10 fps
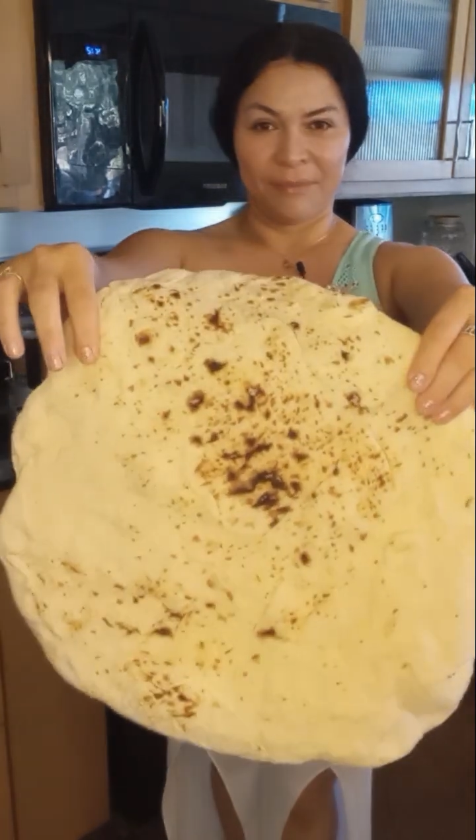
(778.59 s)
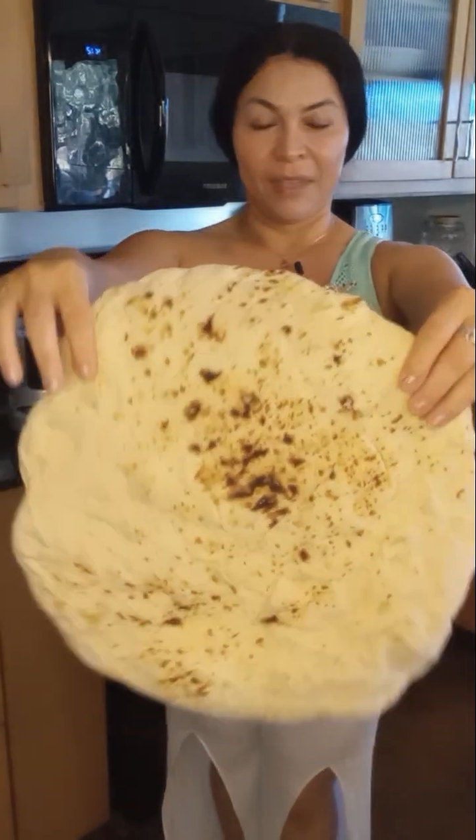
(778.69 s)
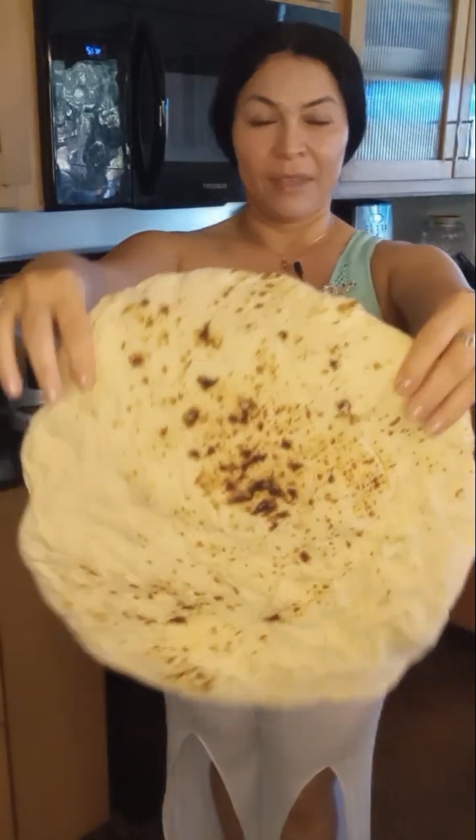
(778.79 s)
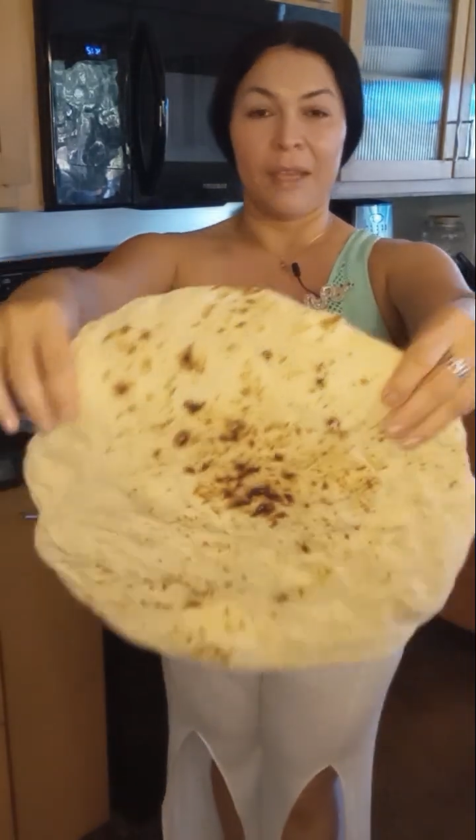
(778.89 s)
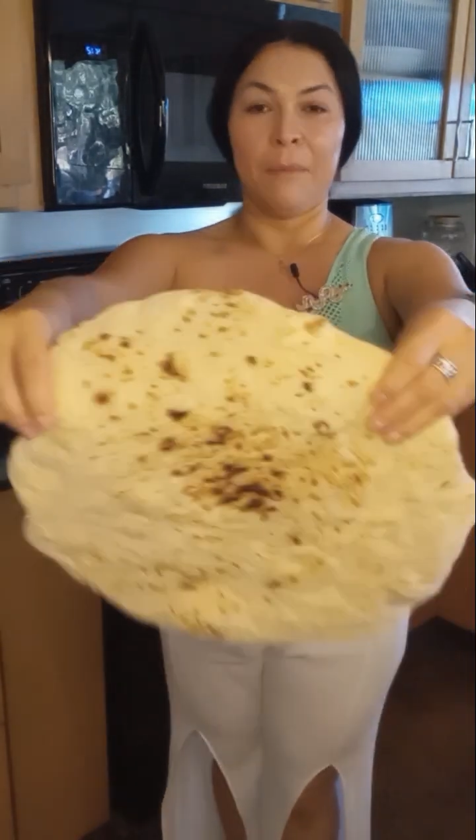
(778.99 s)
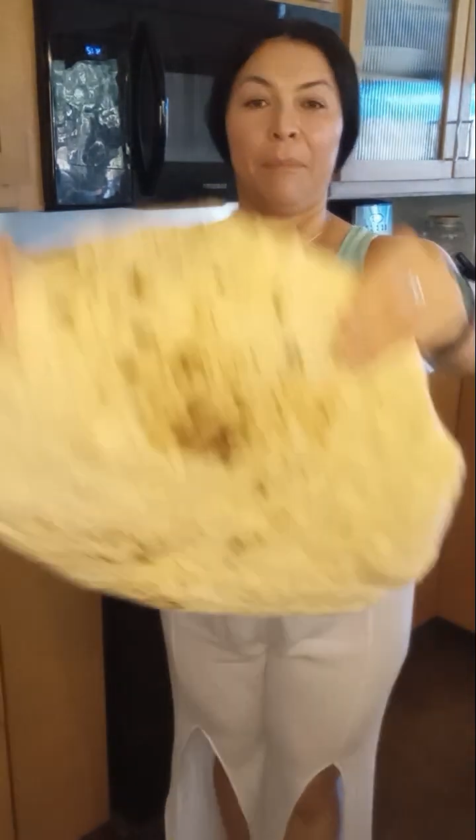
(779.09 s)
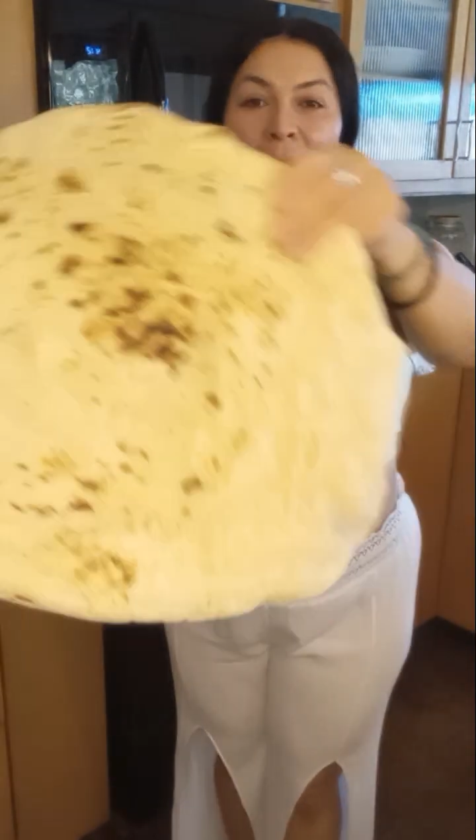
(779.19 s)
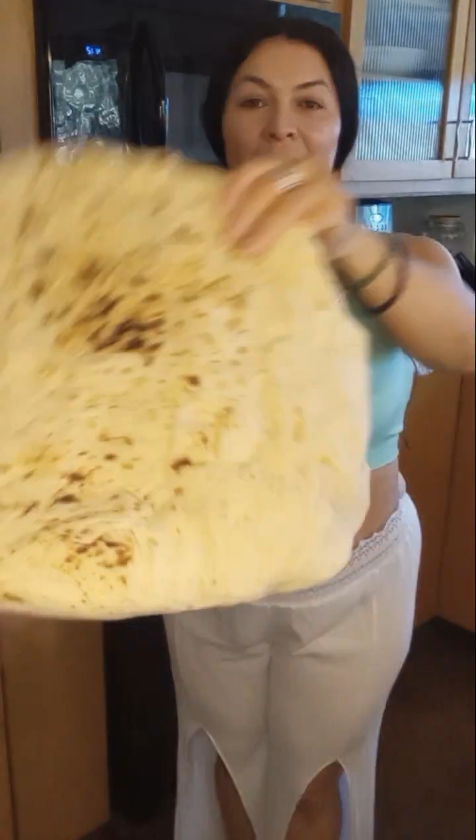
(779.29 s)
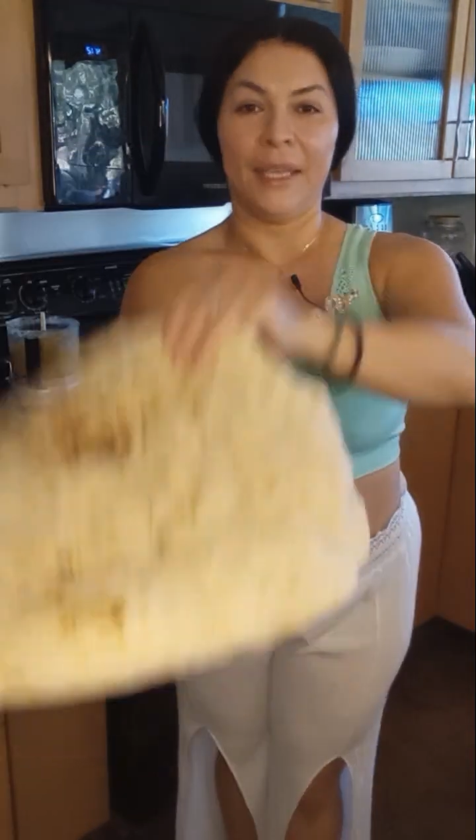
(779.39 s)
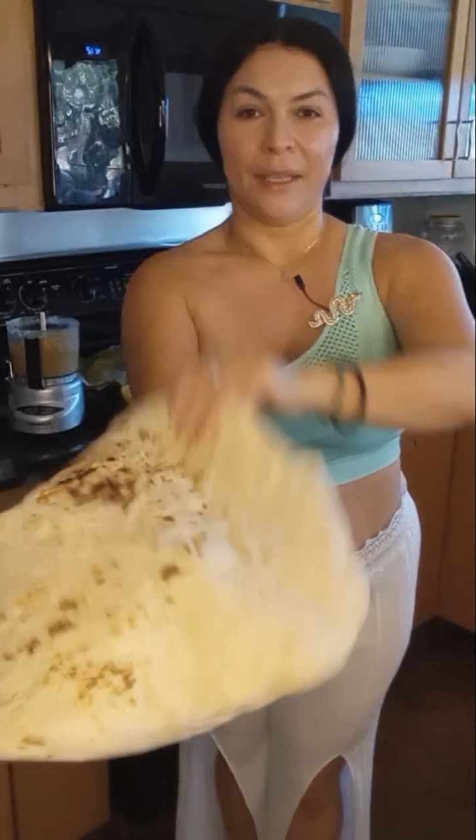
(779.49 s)
They
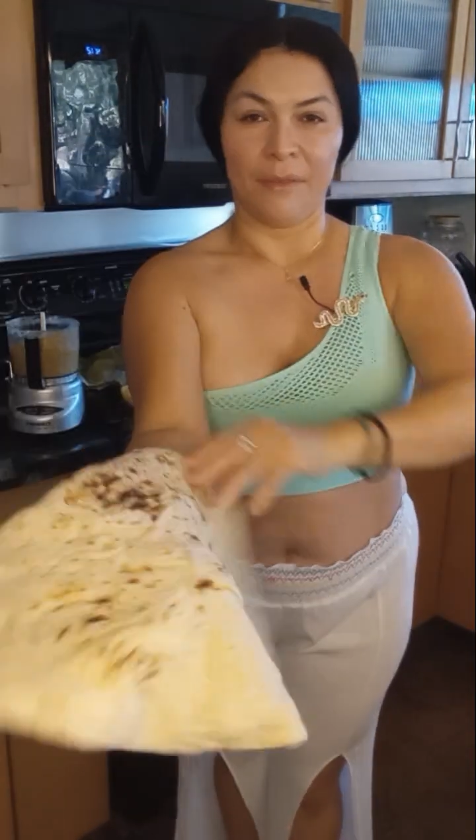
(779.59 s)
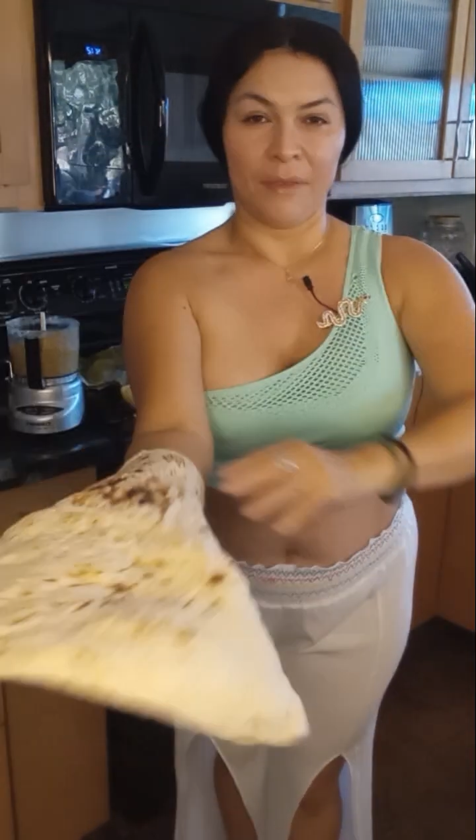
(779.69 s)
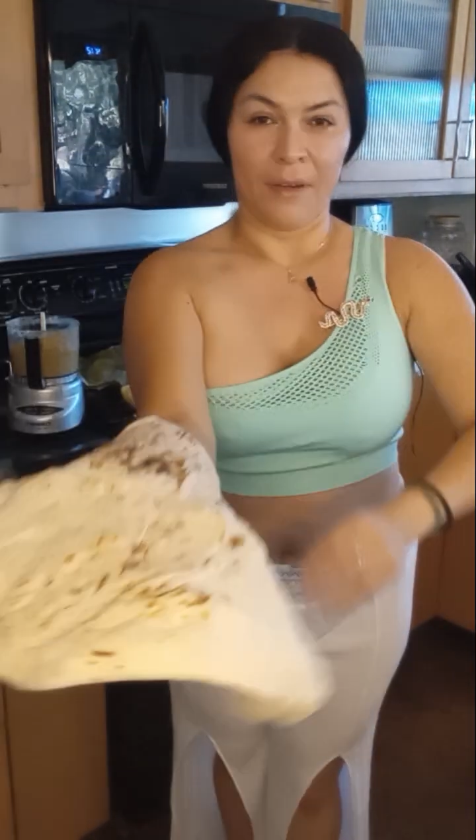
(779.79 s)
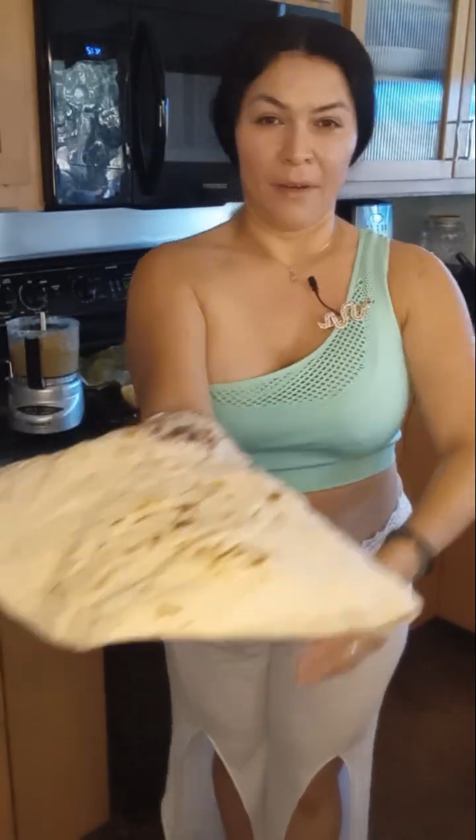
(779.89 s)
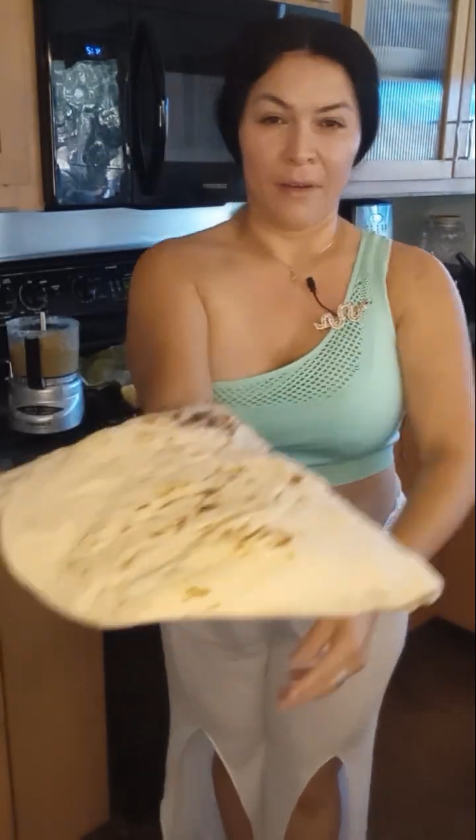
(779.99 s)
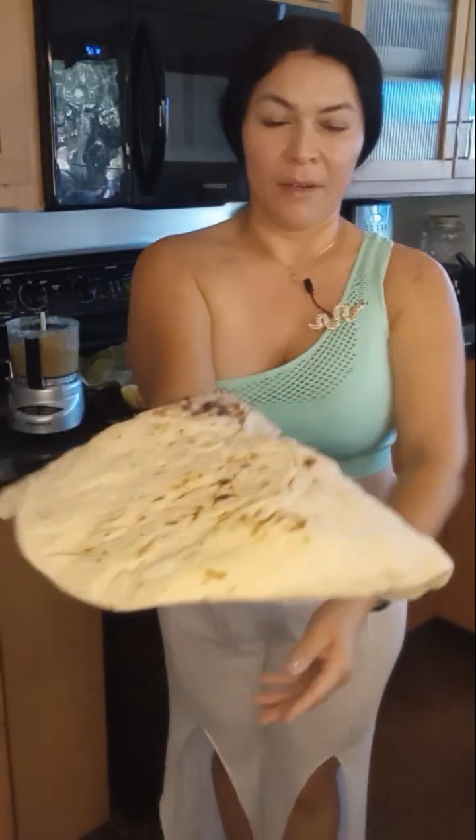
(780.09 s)
bake it there.